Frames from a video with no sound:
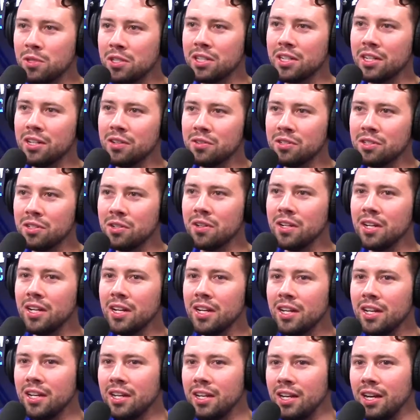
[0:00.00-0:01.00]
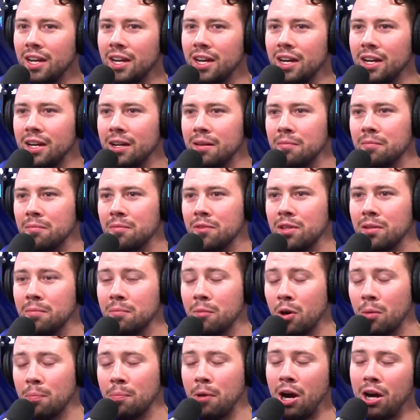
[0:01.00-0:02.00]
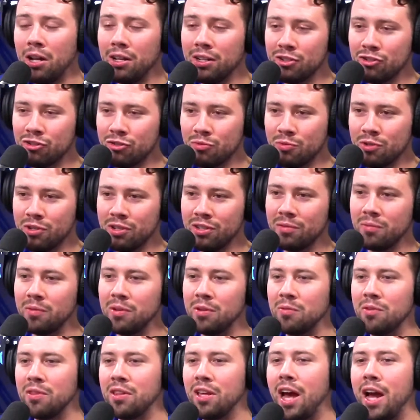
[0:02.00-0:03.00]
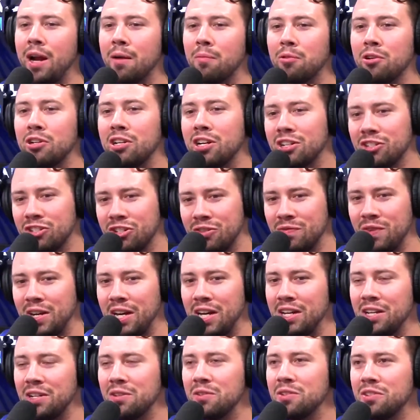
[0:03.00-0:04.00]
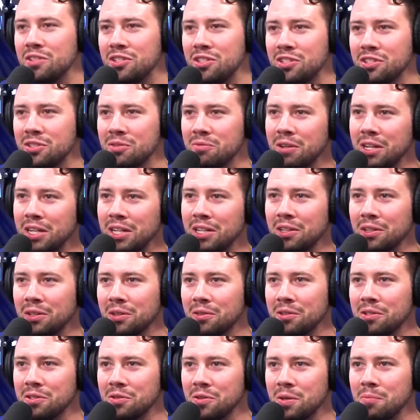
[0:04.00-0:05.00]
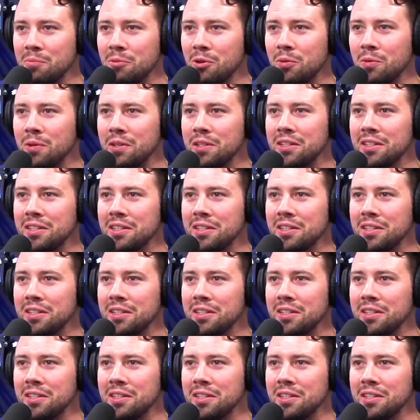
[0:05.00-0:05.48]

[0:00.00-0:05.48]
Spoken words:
go to. The more polished one, the one with higher production value, is just the regular Chris Remboldt one.